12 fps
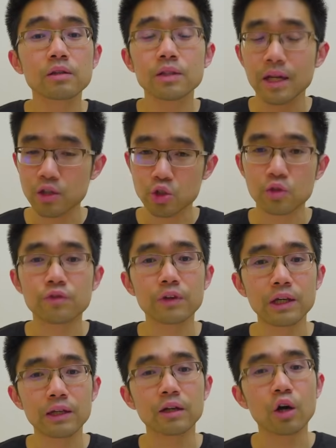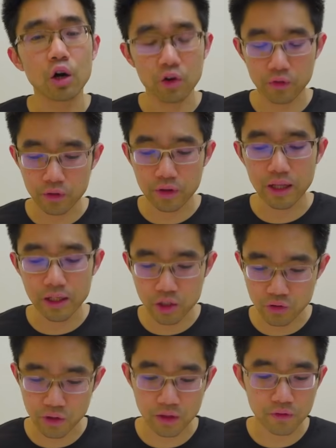texture feeling of that
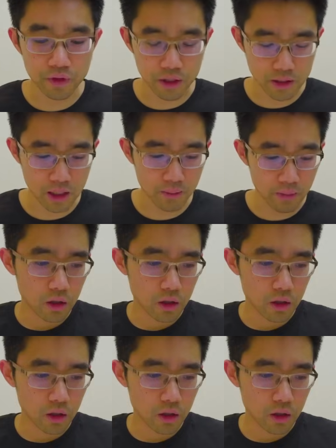string for this time.